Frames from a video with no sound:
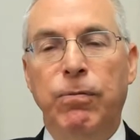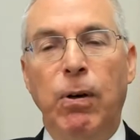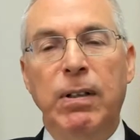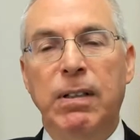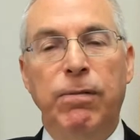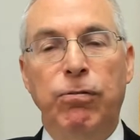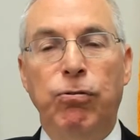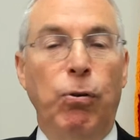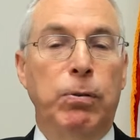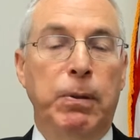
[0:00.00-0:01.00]
relatively
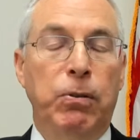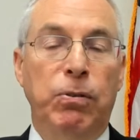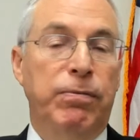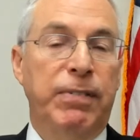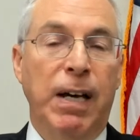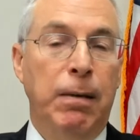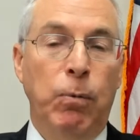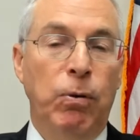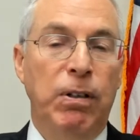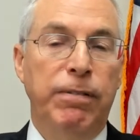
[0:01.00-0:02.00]
short period of
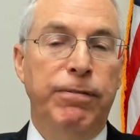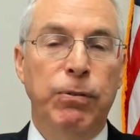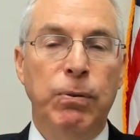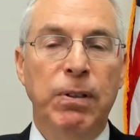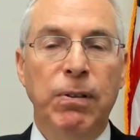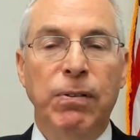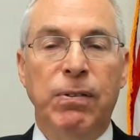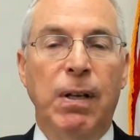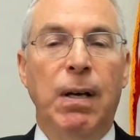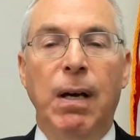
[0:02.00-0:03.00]
time, only a few
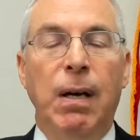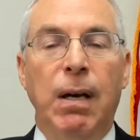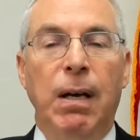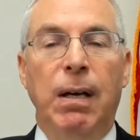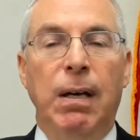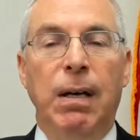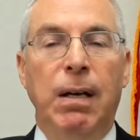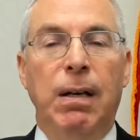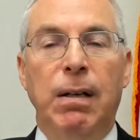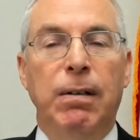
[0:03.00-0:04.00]
years,
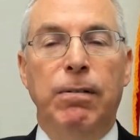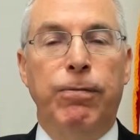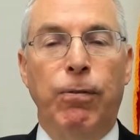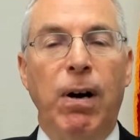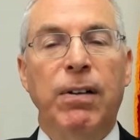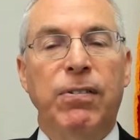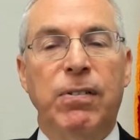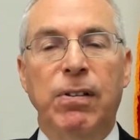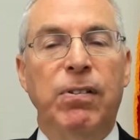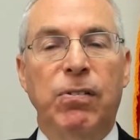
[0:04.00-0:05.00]
for
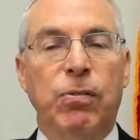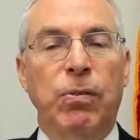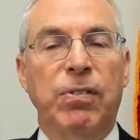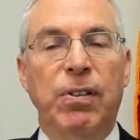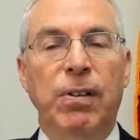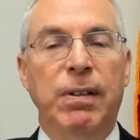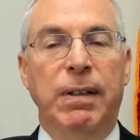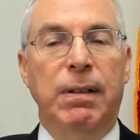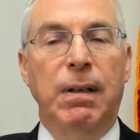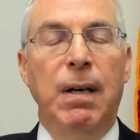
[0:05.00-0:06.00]
us, this is
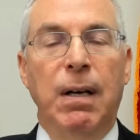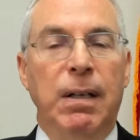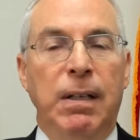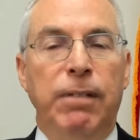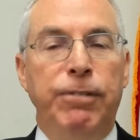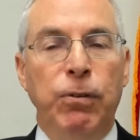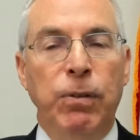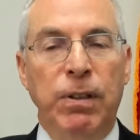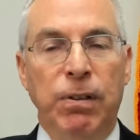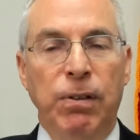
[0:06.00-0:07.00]
concerning. In a
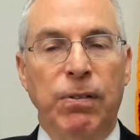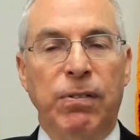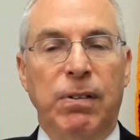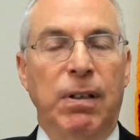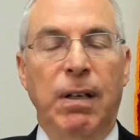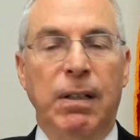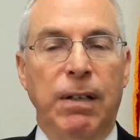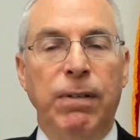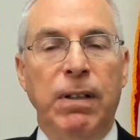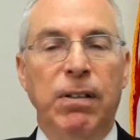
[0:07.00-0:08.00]
few years,
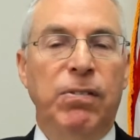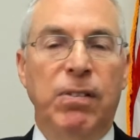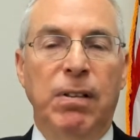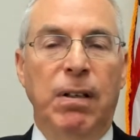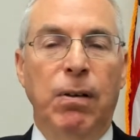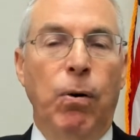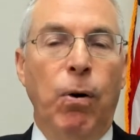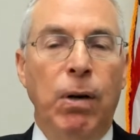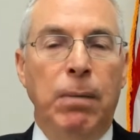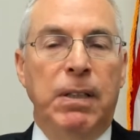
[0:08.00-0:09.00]
given this deal,
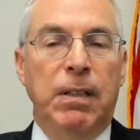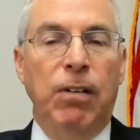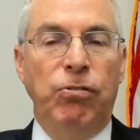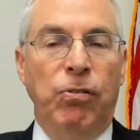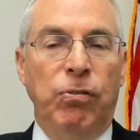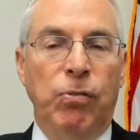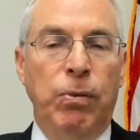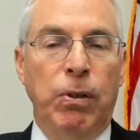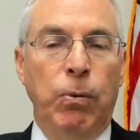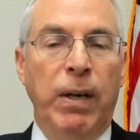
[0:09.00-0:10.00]
all limitations
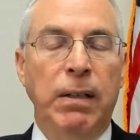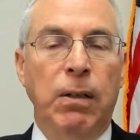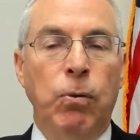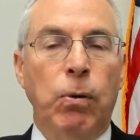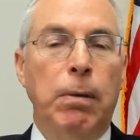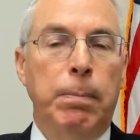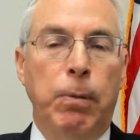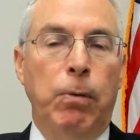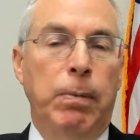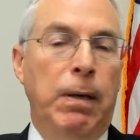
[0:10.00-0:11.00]
on the Iranian nuclear
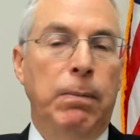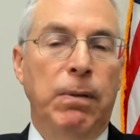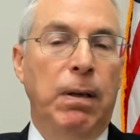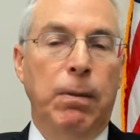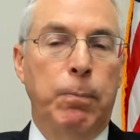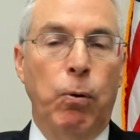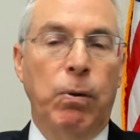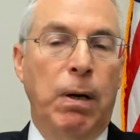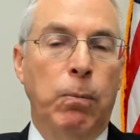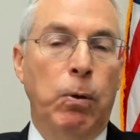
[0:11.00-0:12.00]
program
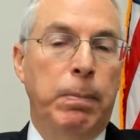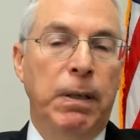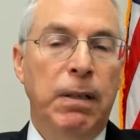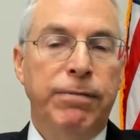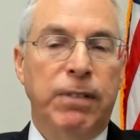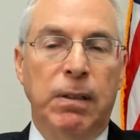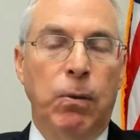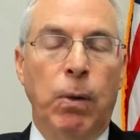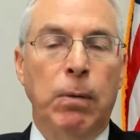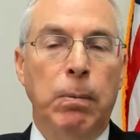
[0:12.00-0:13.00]
will be lifted.
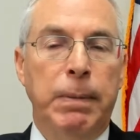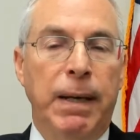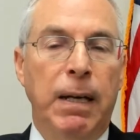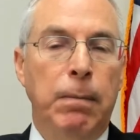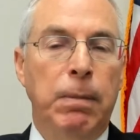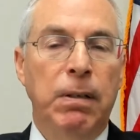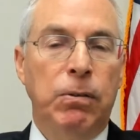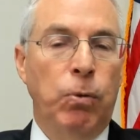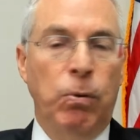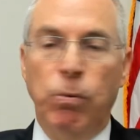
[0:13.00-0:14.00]
Iran will be able
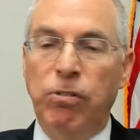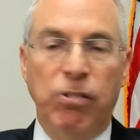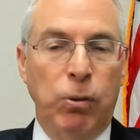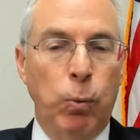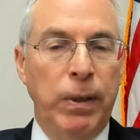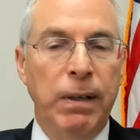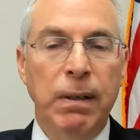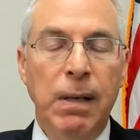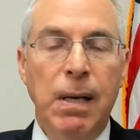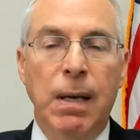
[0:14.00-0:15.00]
to enrich at will